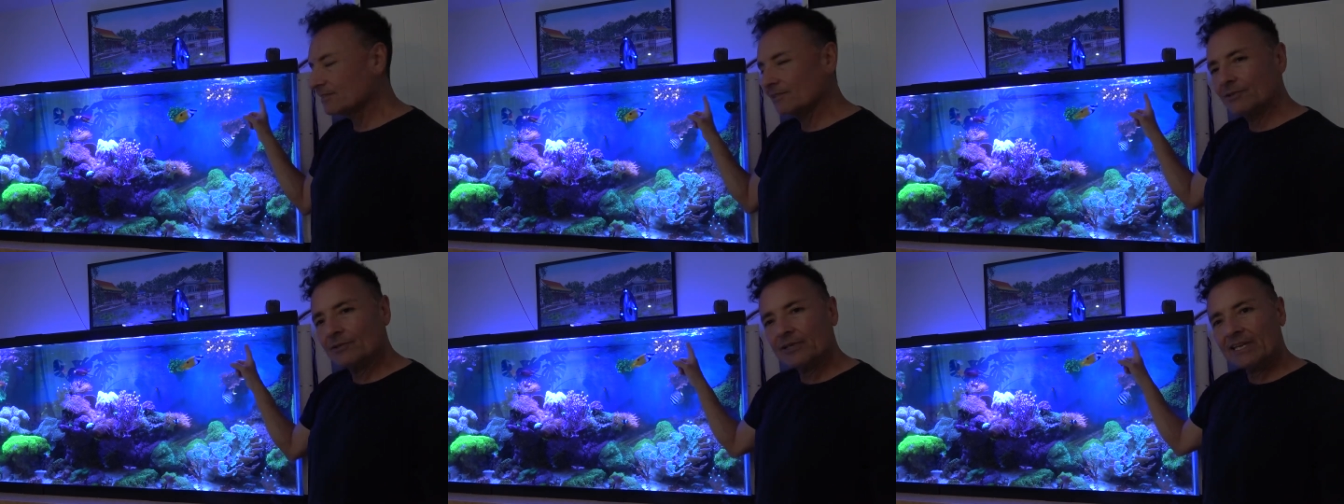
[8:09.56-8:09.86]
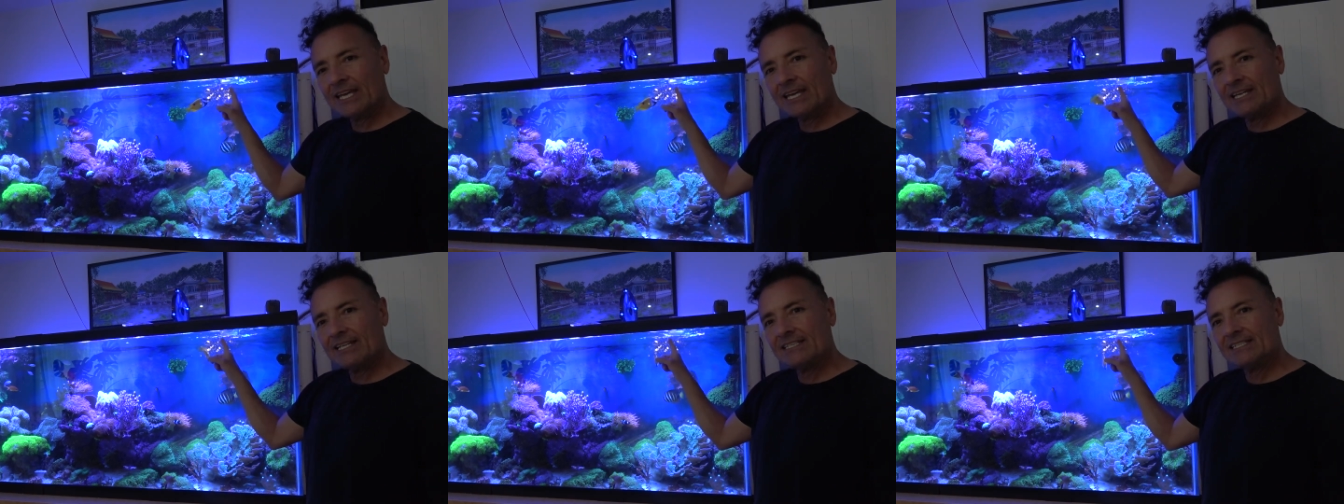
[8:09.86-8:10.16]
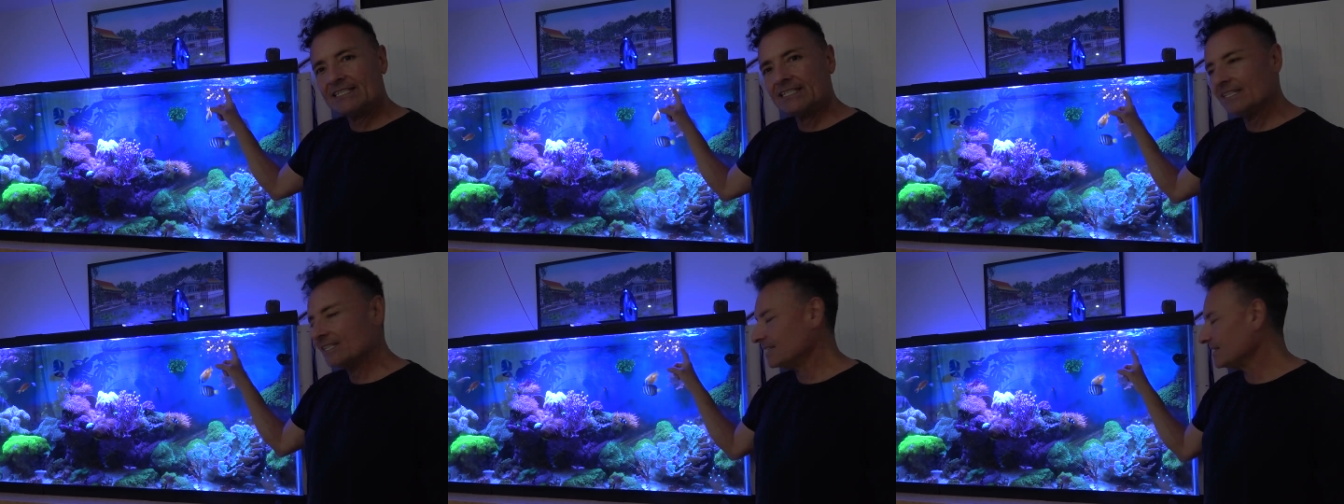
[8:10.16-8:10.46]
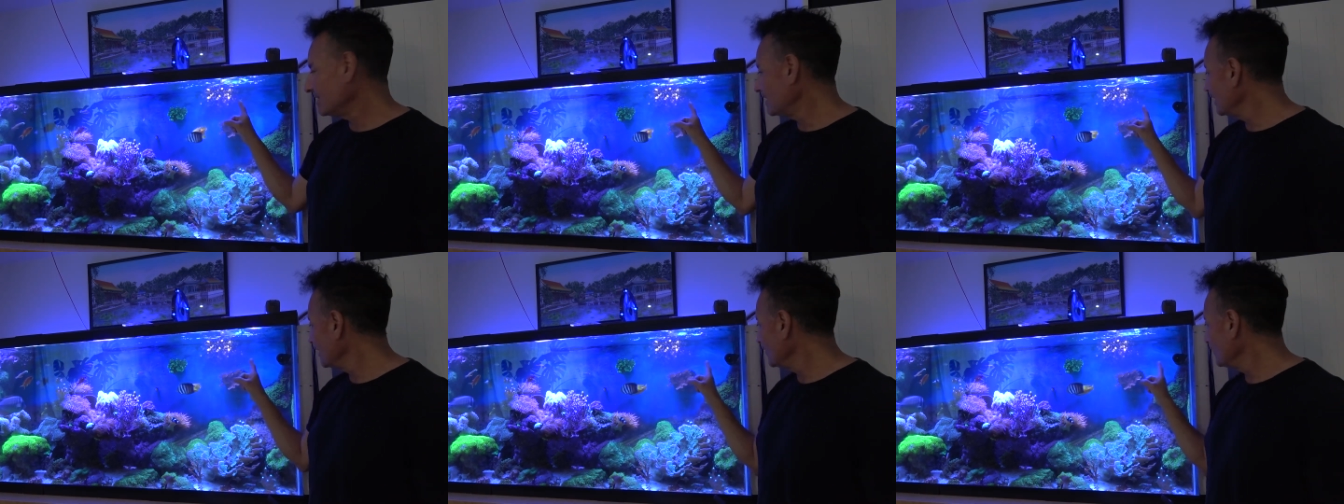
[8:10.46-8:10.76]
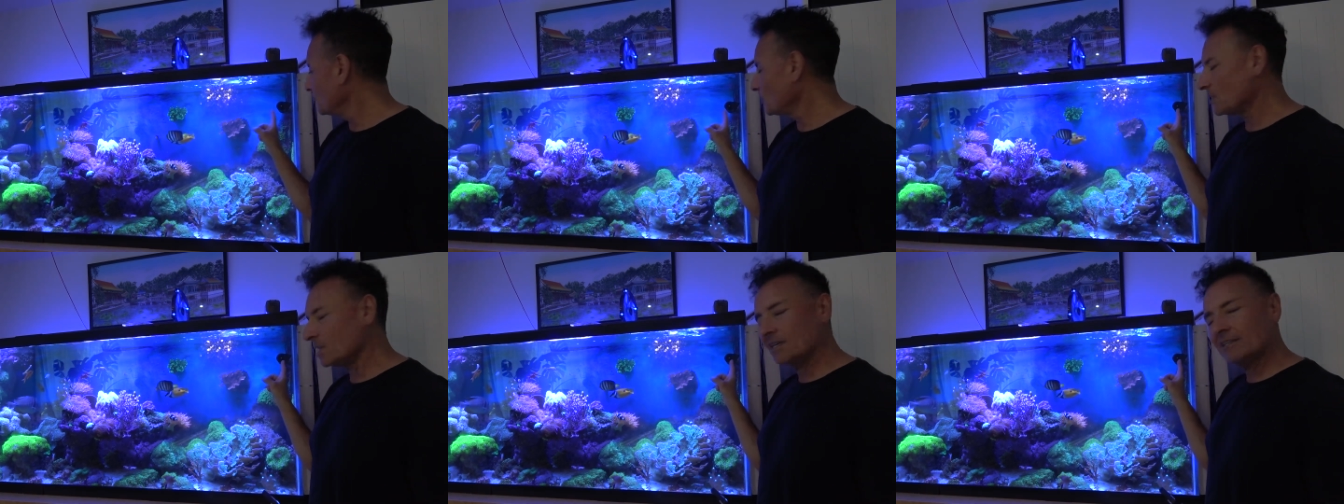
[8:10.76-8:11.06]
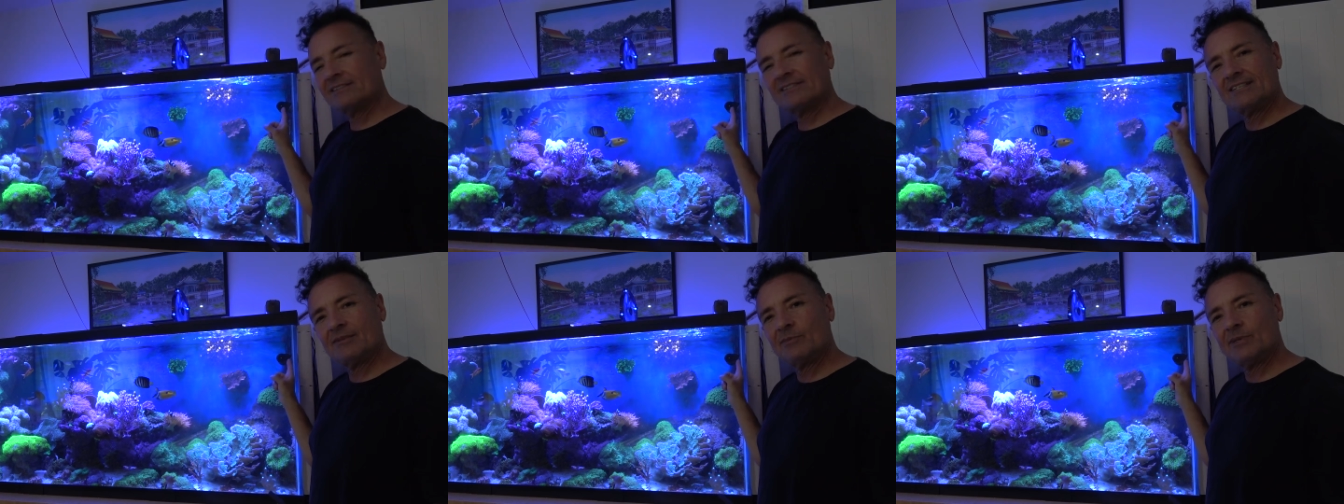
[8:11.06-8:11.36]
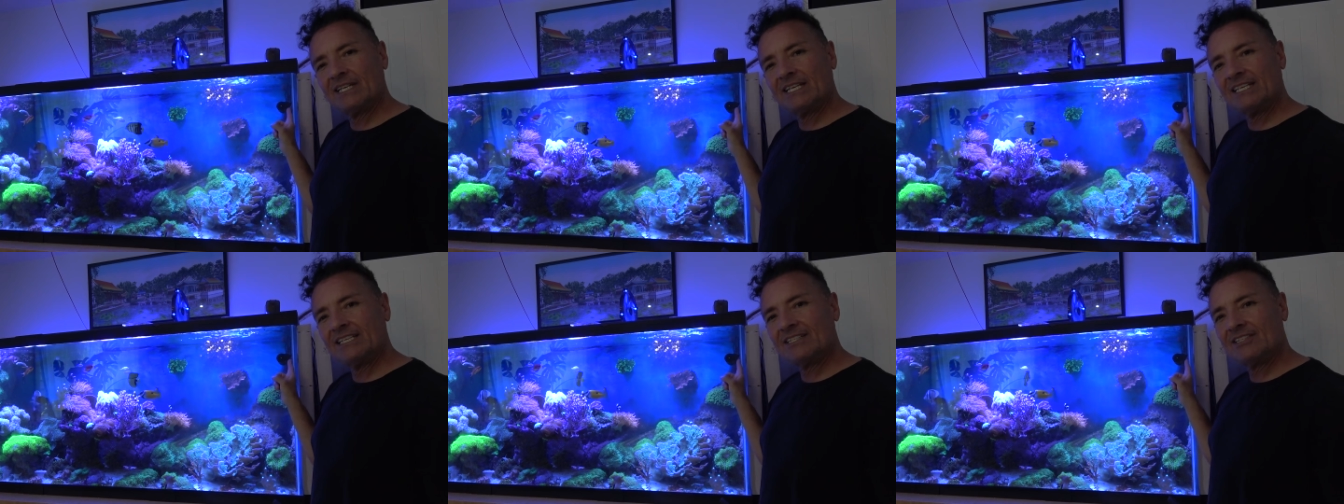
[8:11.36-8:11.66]
location in
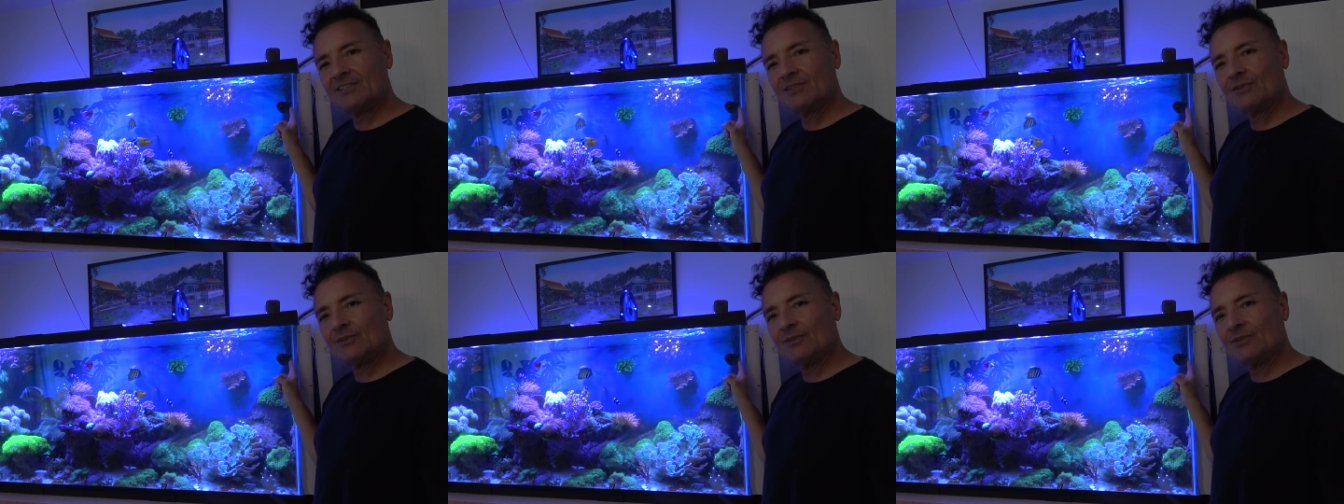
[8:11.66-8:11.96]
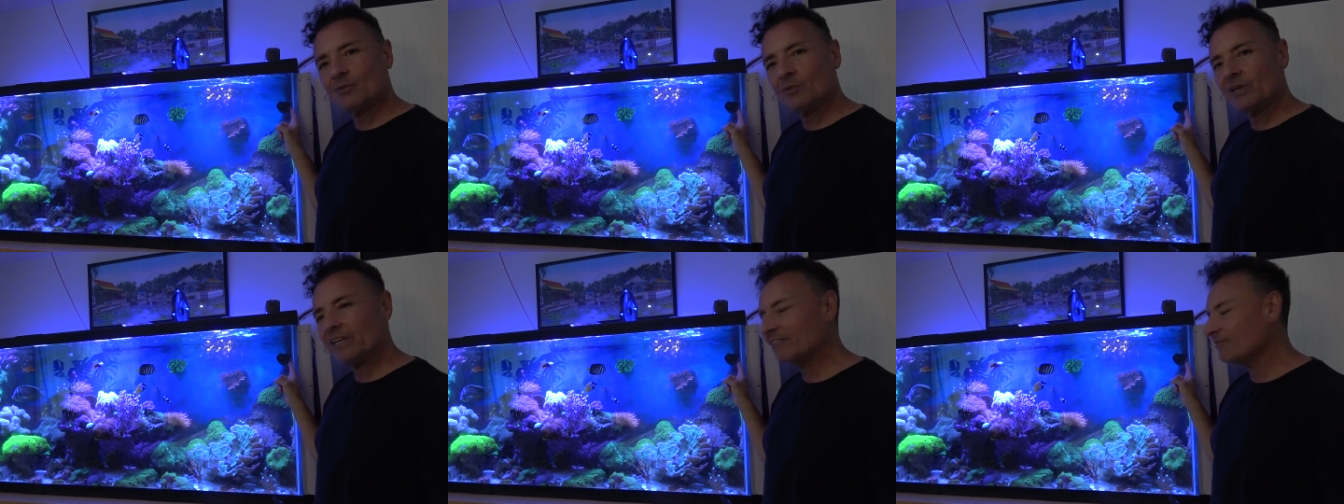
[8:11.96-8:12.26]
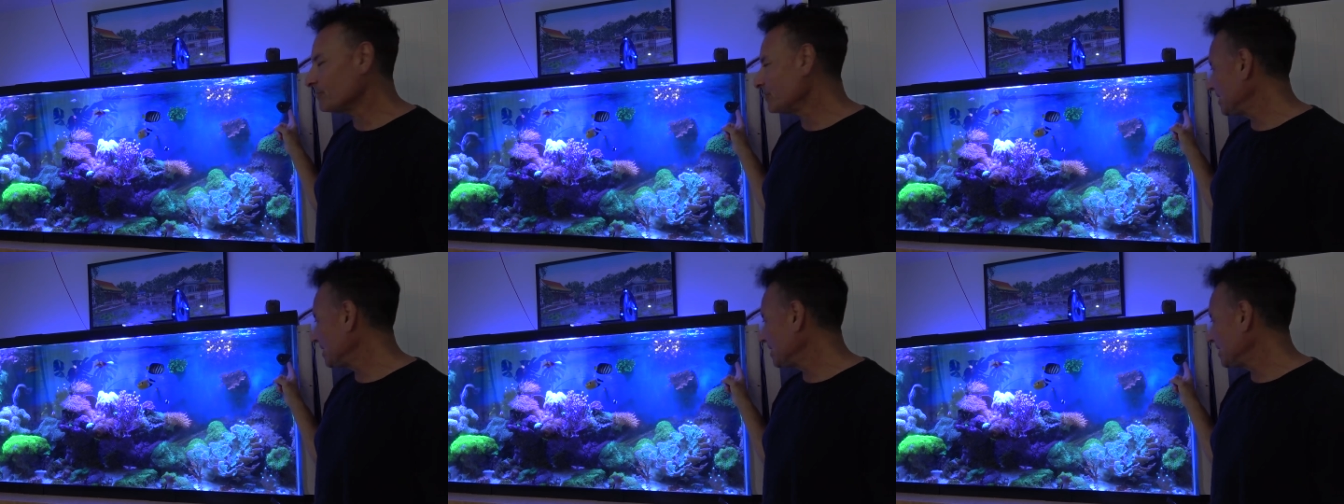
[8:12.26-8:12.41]
proximity to the wave